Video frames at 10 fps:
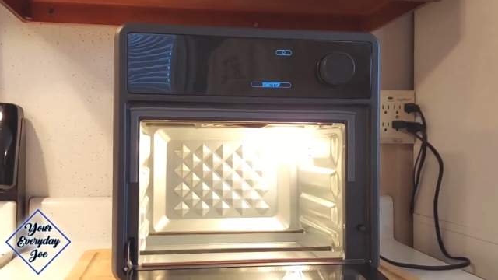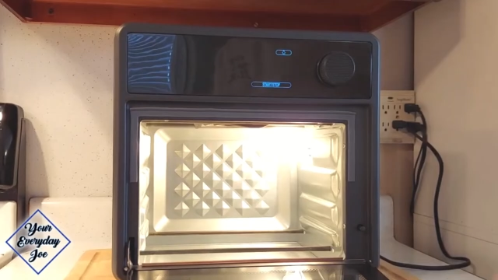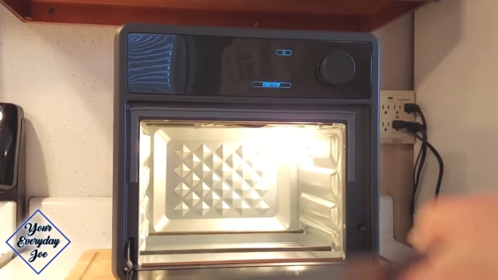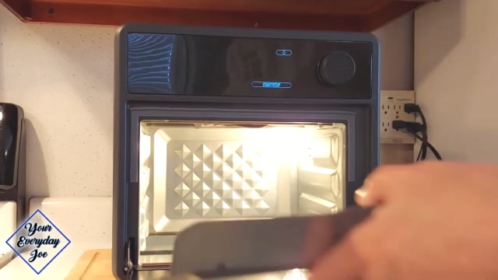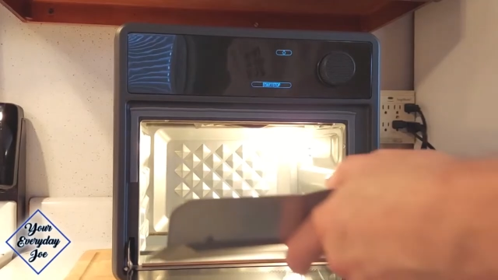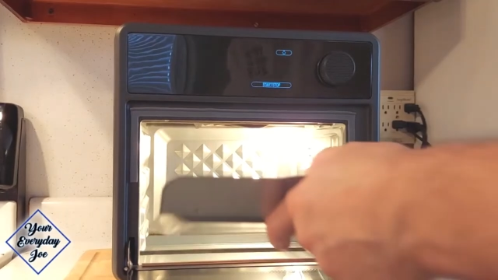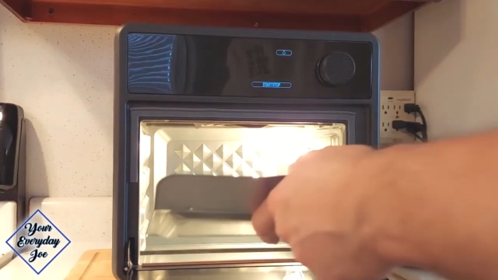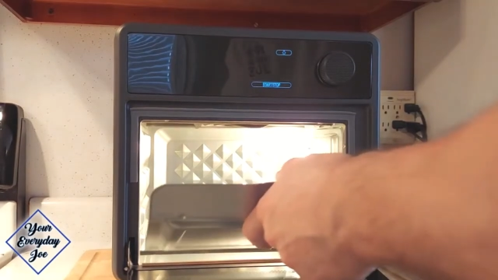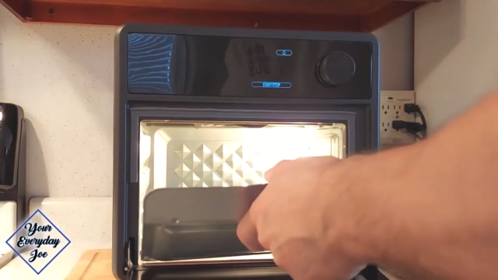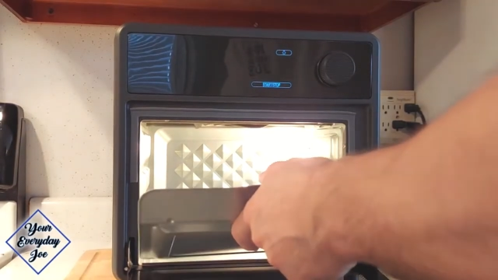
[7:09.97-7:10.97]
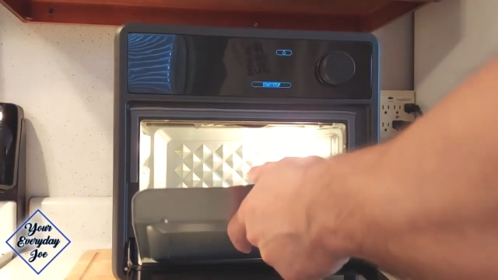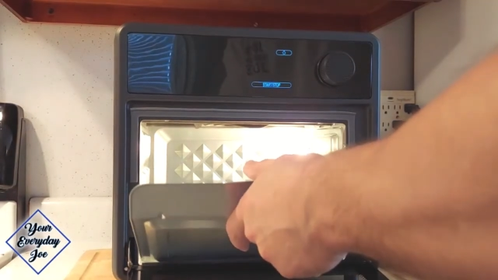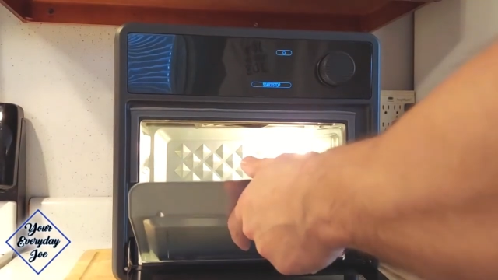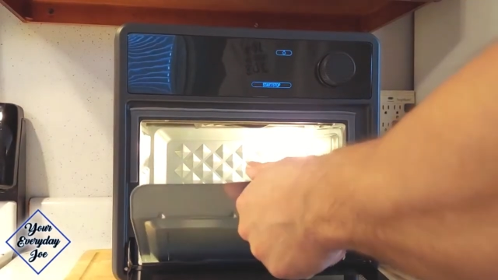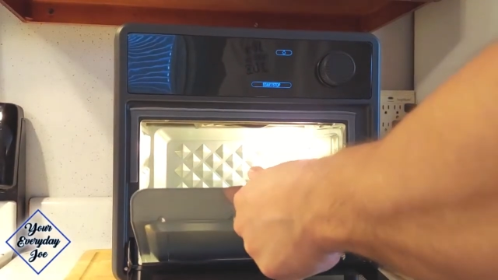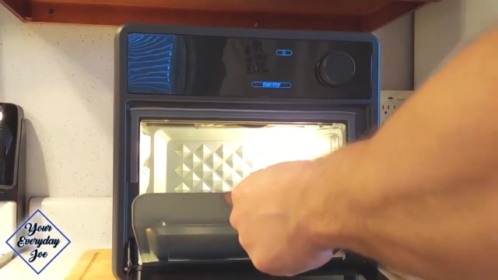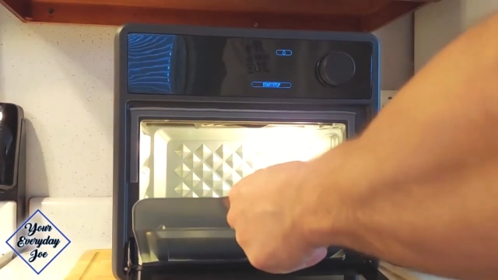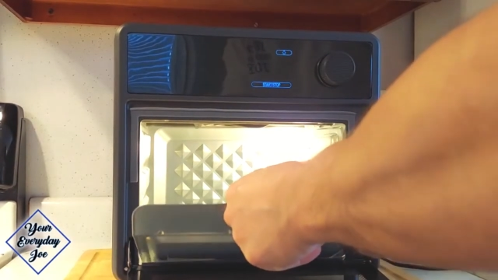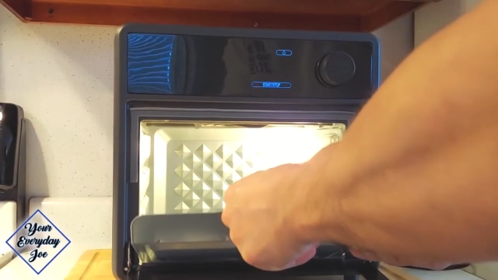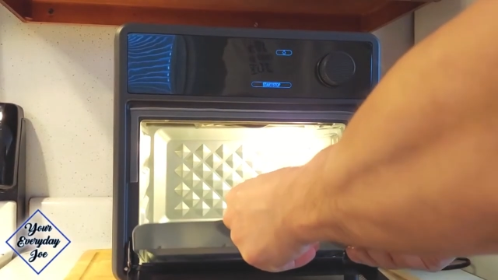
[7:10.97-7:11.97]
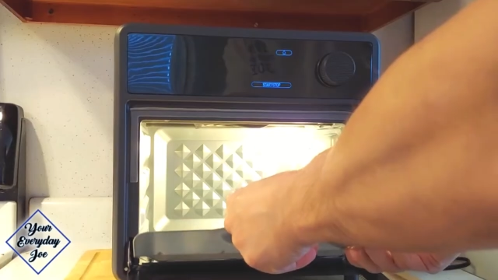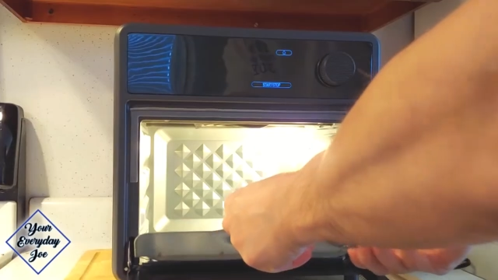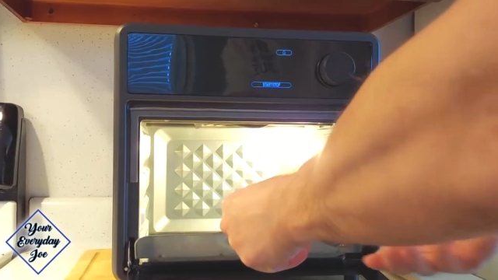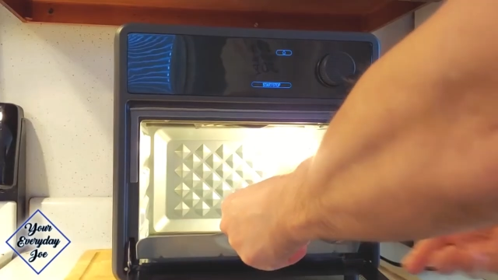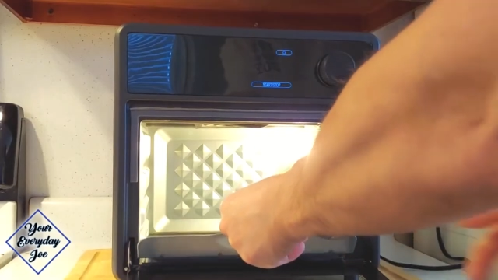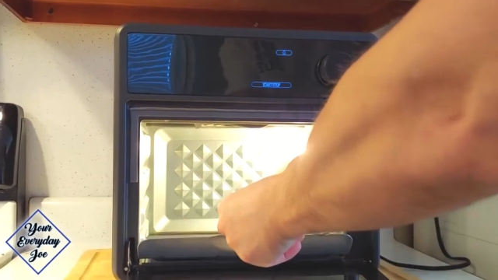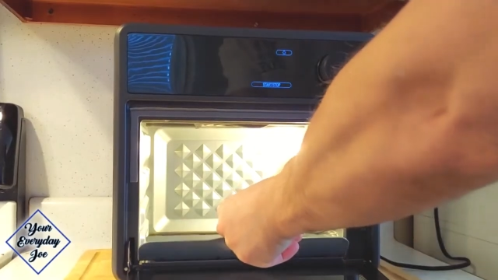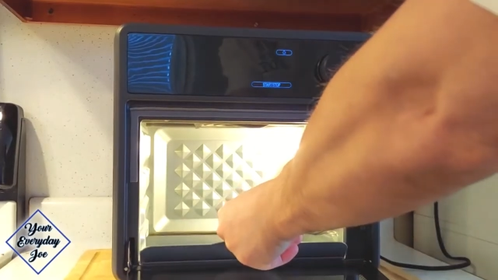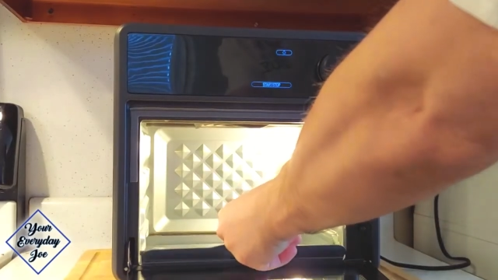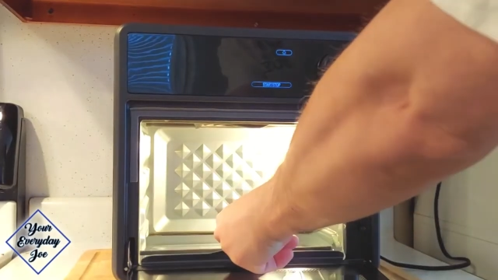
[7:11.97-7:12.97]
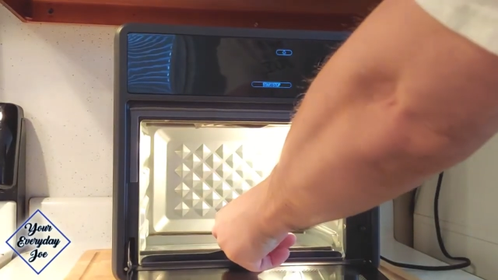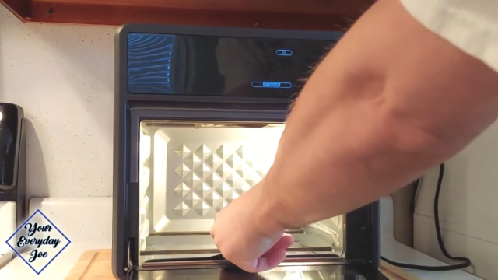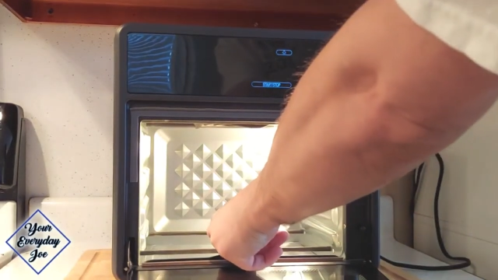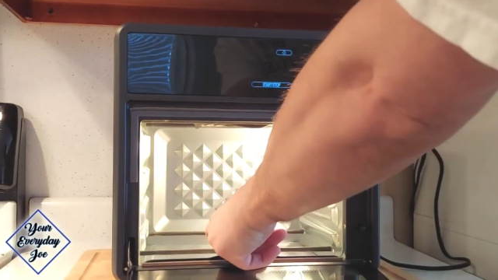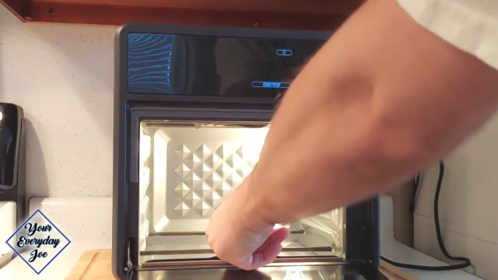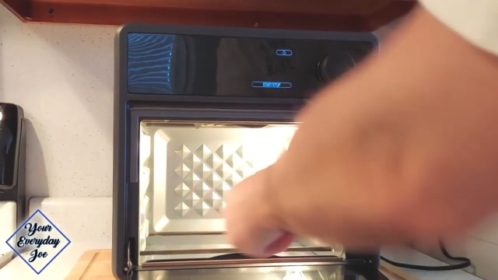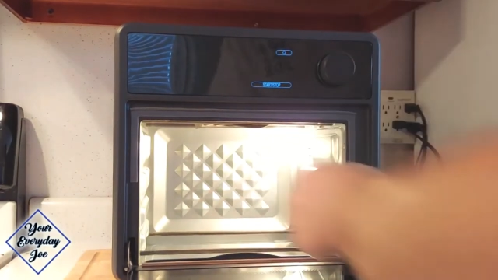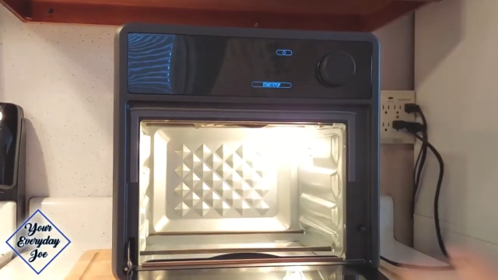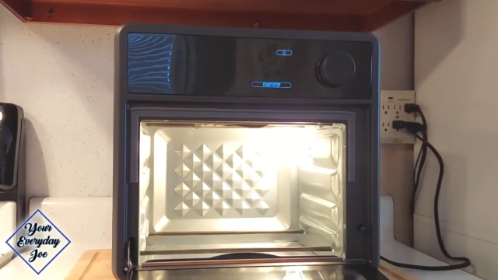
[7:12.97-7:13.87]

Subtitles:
(no speaker visible)